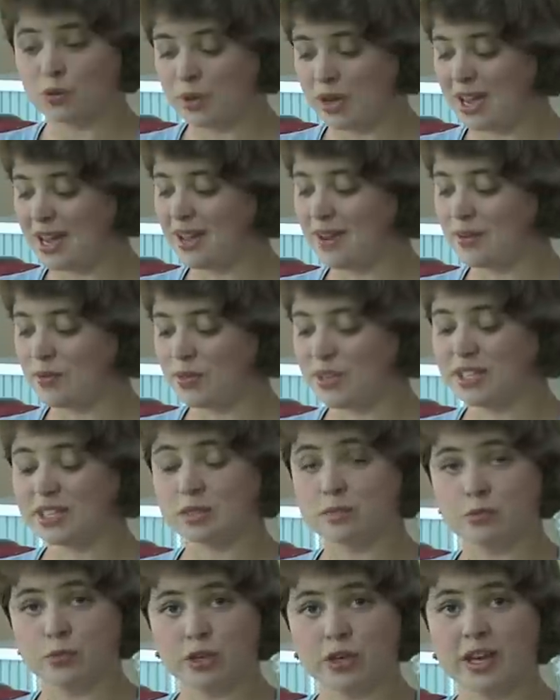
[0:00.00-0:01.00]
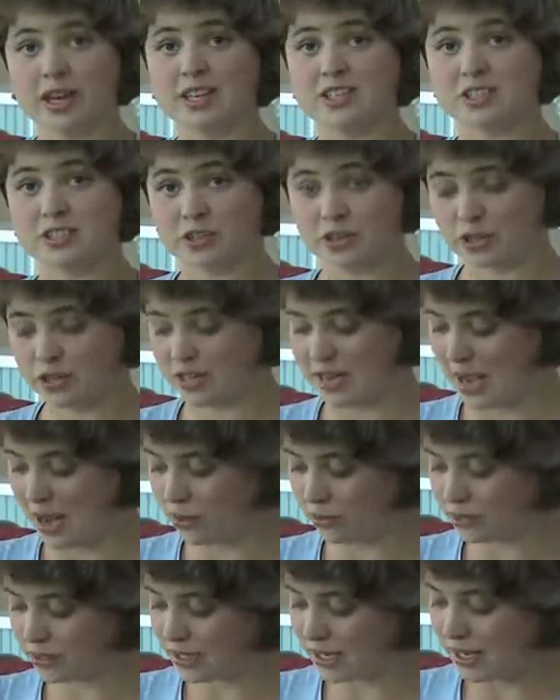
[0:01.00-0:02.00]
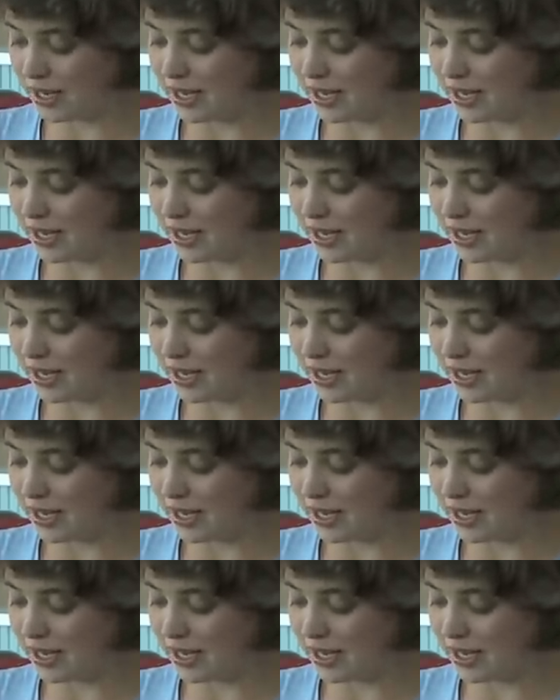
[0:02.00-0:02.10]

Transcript: way this book has turned out.